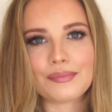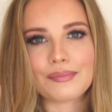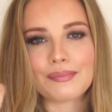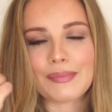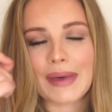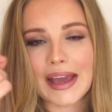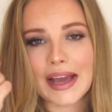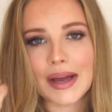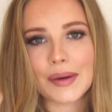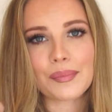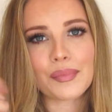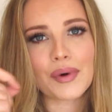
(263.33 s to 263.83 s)

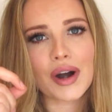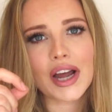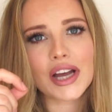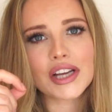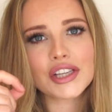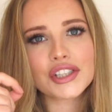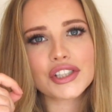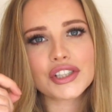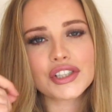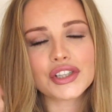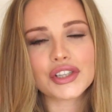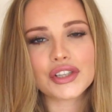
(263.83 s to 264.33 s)
makeup
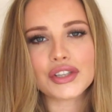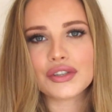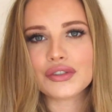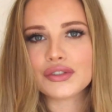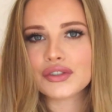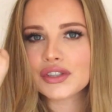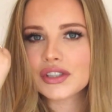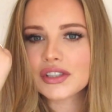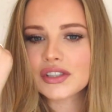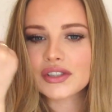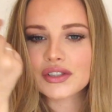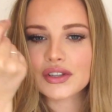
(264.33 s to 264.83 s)
brush you
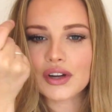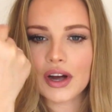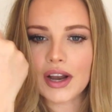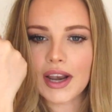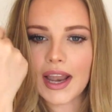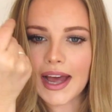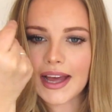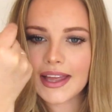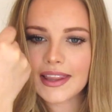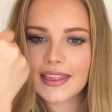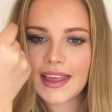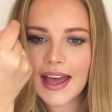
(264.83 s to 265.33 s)
just go
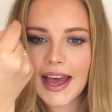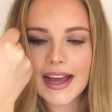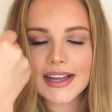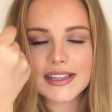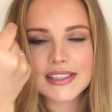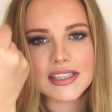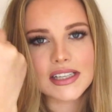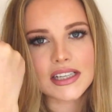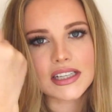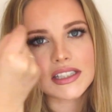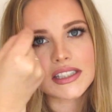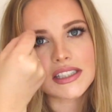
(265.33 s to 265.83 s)
like that
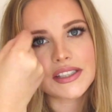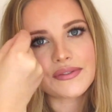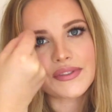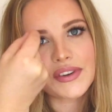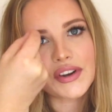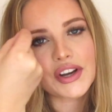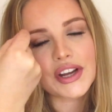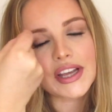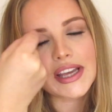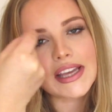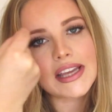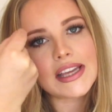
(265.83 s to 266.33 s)
and it's
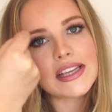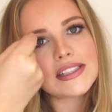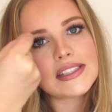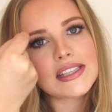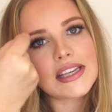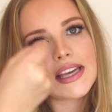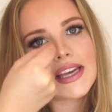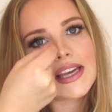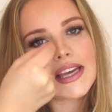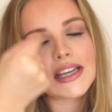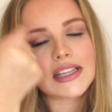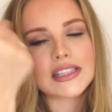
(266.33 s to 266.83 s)
very
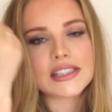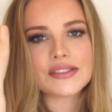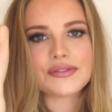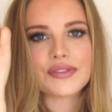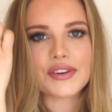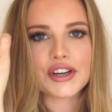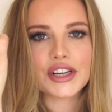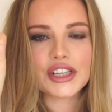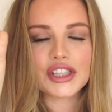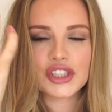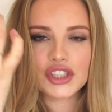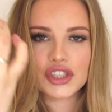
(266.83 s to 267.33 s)
easy, it's
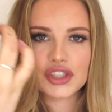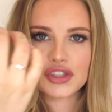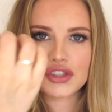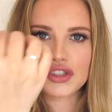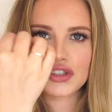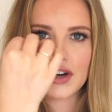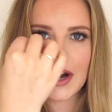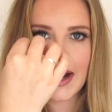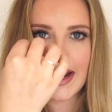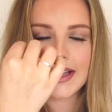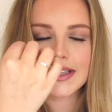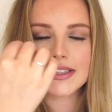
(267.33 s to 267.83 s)
very
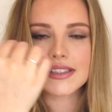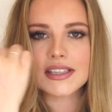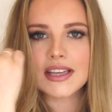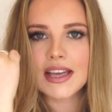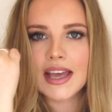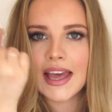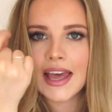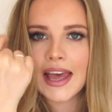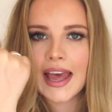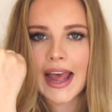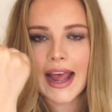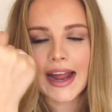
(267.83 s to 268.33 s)
straight
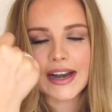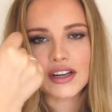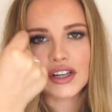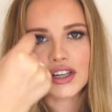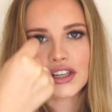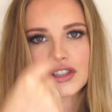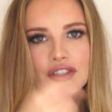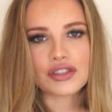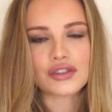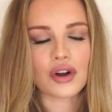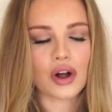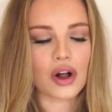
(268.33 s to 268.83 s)
and
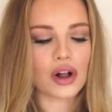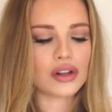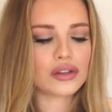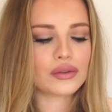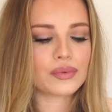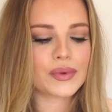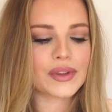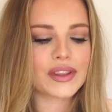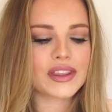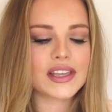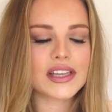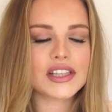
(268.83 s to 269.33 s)
controlled.
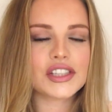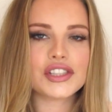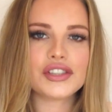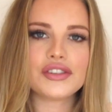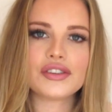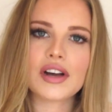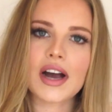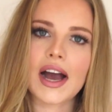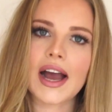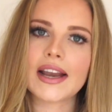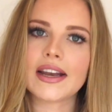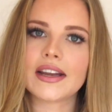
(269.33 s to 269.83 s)
With this
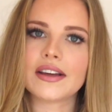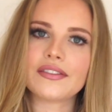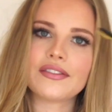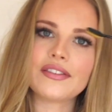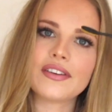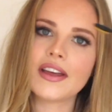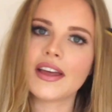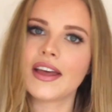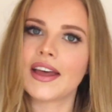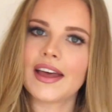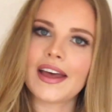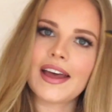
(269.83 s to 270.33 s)
you kind of,
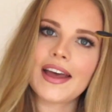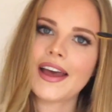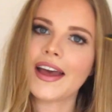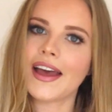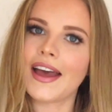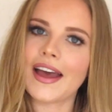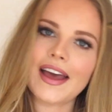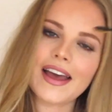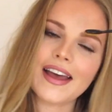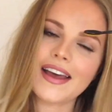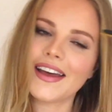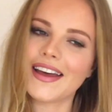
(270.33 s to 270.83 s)

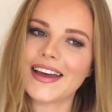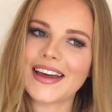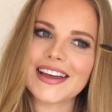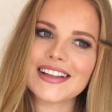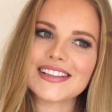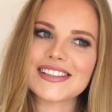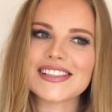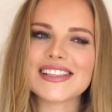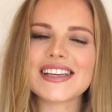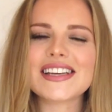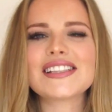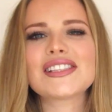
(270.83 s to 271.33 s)

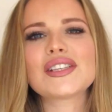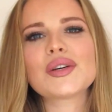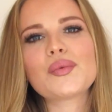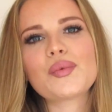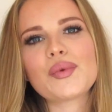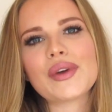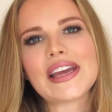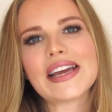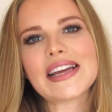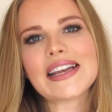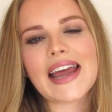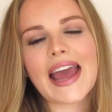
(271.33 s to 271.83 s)
it's a
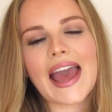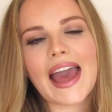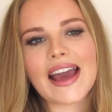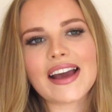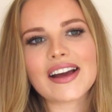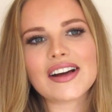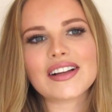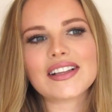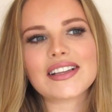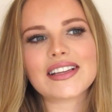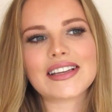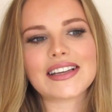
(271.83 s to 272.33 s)
weird
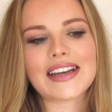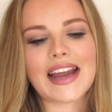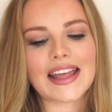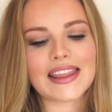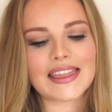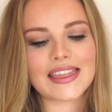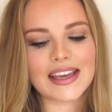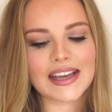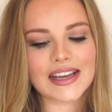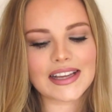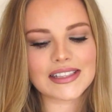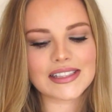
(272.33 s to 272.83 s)
angle and I
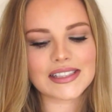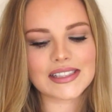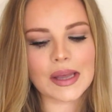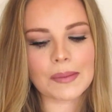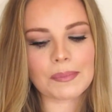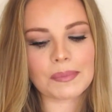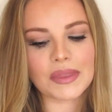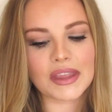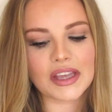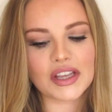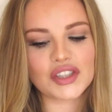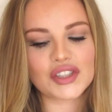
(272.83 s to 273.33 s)
think it's
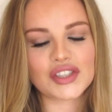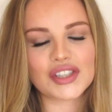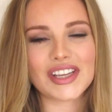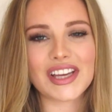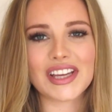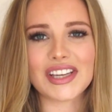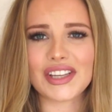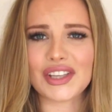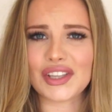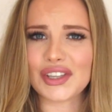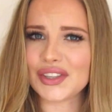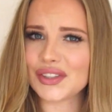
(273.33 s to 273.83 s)
something to
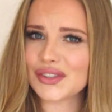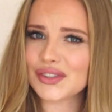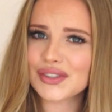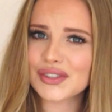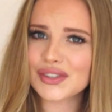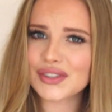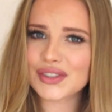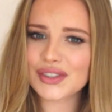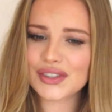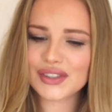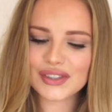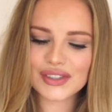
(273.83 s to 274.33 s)
get
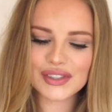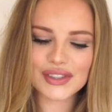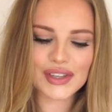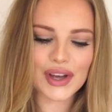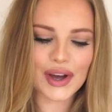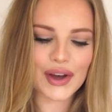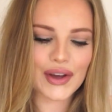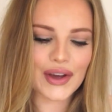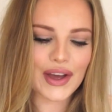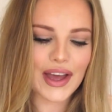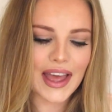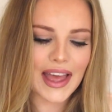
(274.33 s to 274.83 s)
used to.
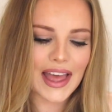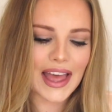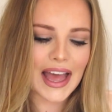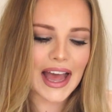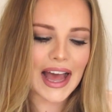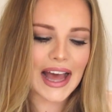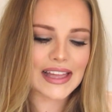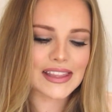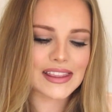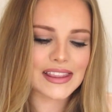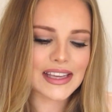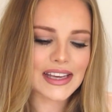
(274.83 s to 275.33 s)
So
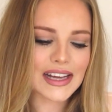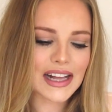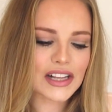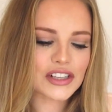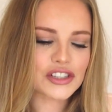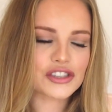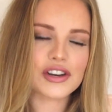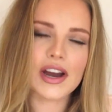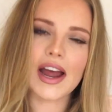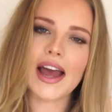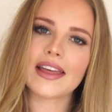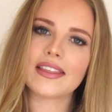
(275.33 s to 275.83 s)
I think
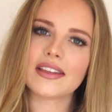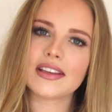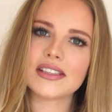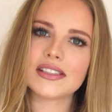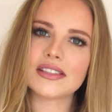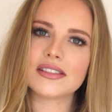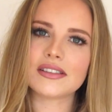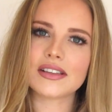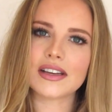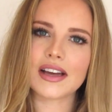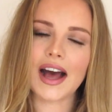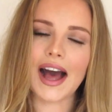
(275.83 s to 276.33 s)
I'll try
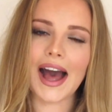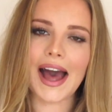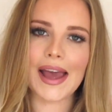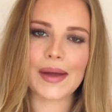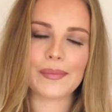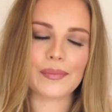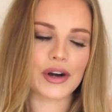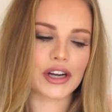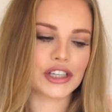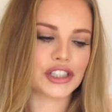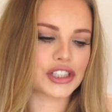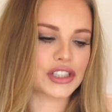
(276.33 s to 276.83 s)
these eye
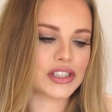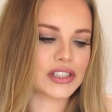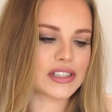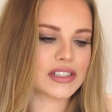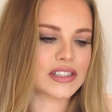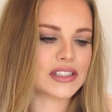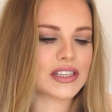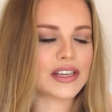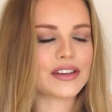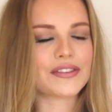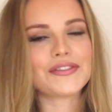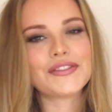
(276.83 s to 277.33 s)

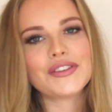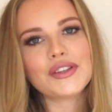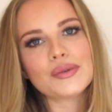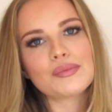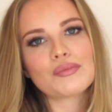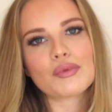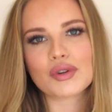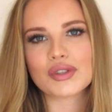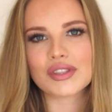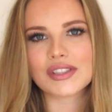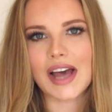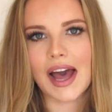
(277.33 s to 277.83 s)
brushes a few
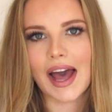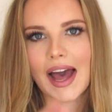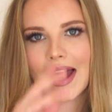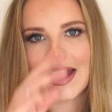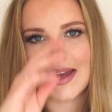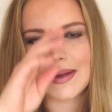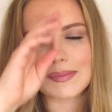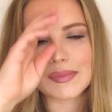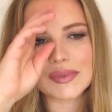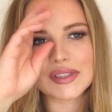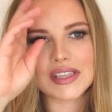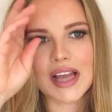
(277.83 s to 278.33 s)
more
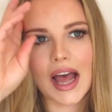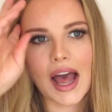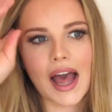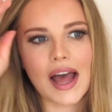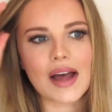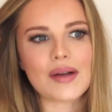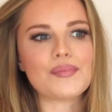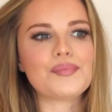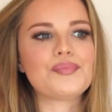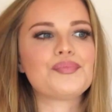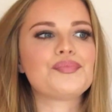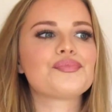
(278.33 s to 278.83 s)
times,
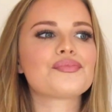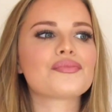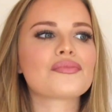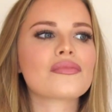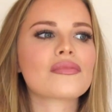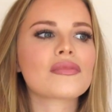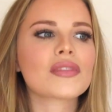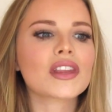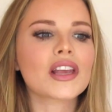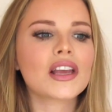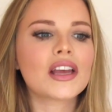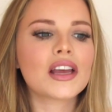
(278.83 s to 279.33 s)

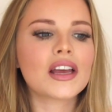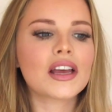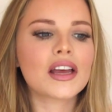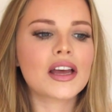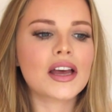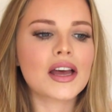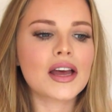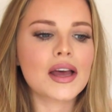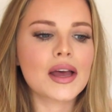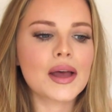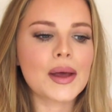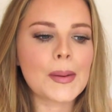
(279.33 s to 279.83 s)

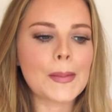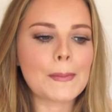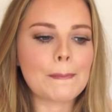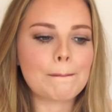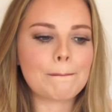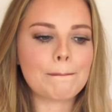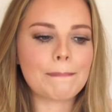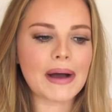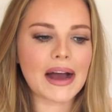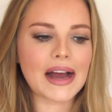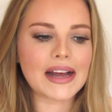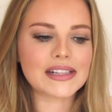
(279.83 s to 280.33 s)

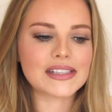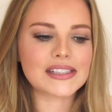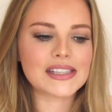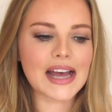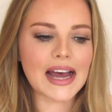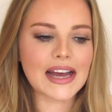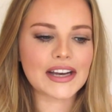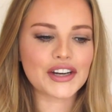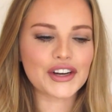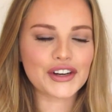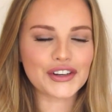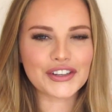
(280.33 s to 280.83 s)
but
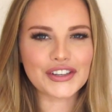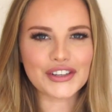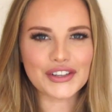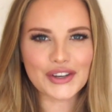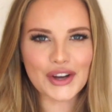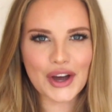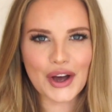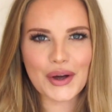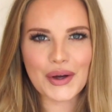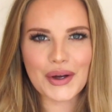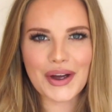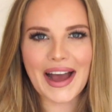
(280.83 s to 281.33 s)
I don't
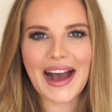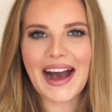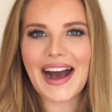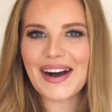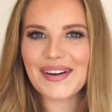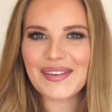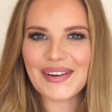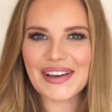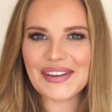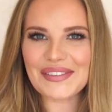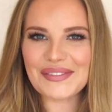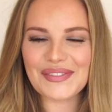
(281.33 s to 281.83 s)
know
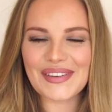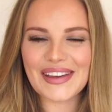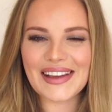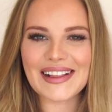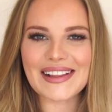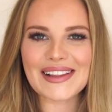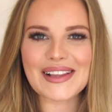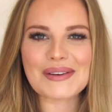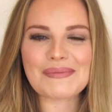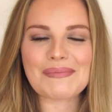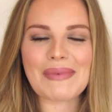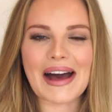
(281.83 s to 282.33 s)
how I
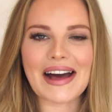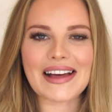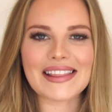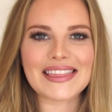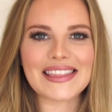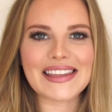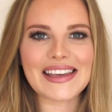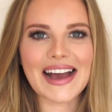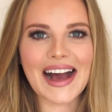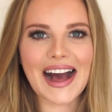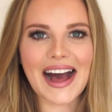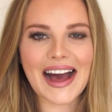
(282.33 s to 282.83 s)
feel about
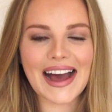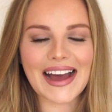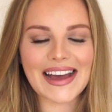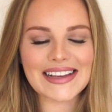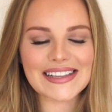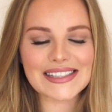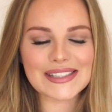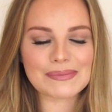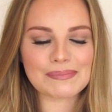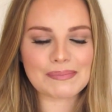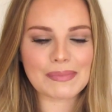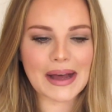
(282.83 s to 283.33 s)
the
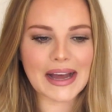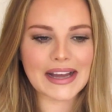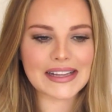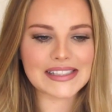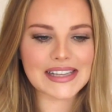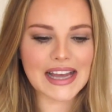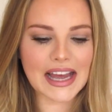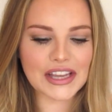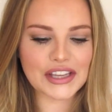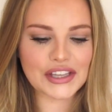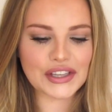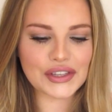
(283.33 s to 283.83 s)
eyes. But
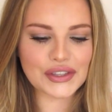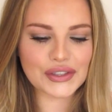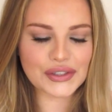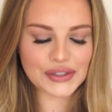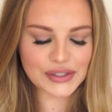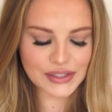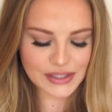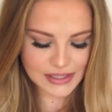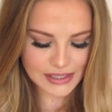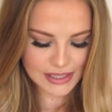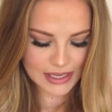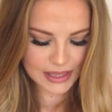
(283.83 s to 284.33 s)
I
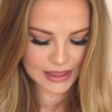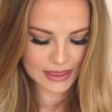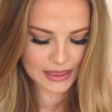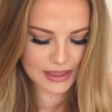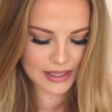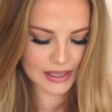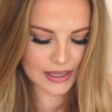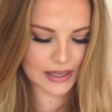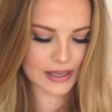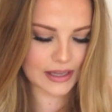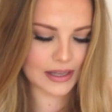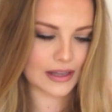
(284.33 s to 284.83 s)
used
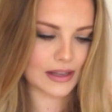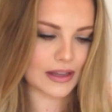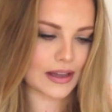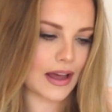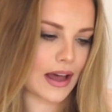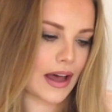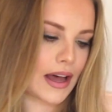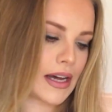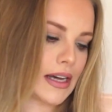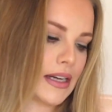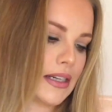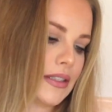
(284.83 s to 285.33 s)

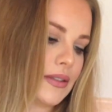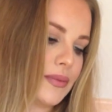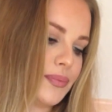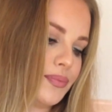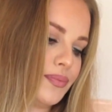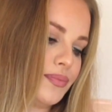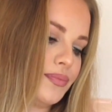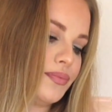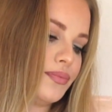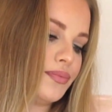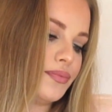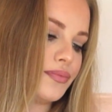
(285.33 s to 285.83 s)

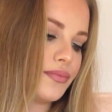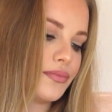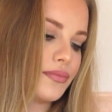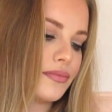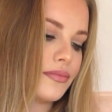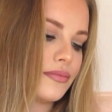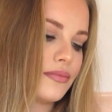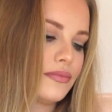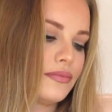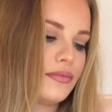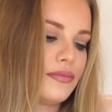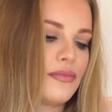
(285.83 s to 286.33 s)
the
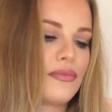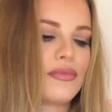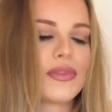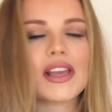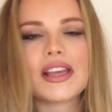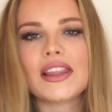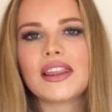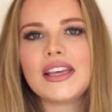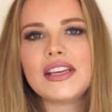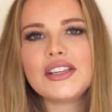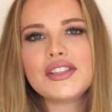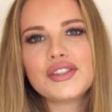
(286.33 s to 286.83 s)

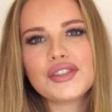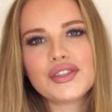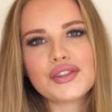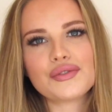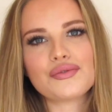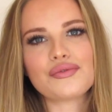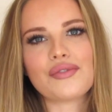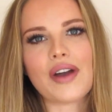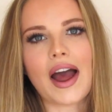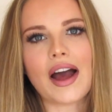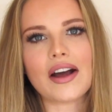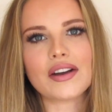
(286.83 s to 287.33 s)
these 2
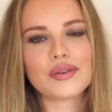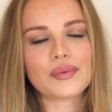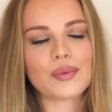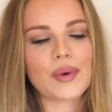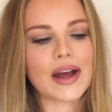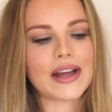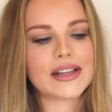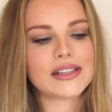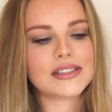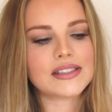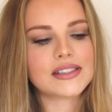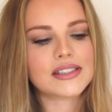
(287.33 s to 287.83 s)
round
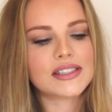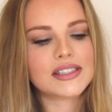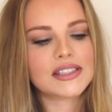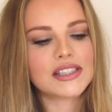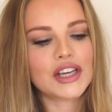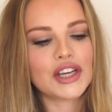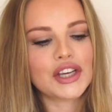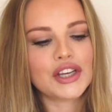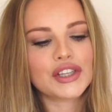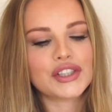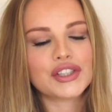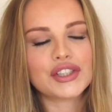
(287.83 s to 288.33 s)
ones
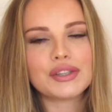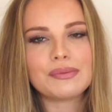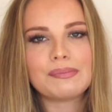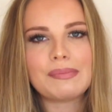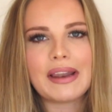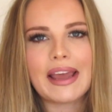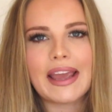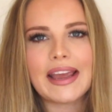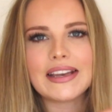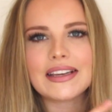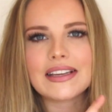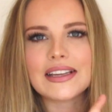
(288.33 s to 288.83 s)
to
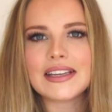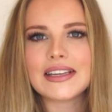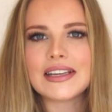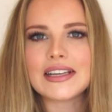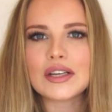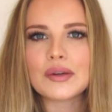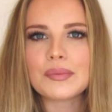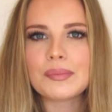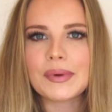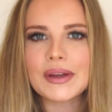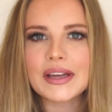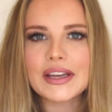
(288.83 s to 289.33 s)
blend a
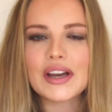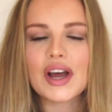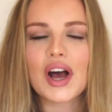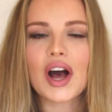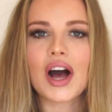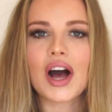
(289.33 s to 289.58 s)
little bit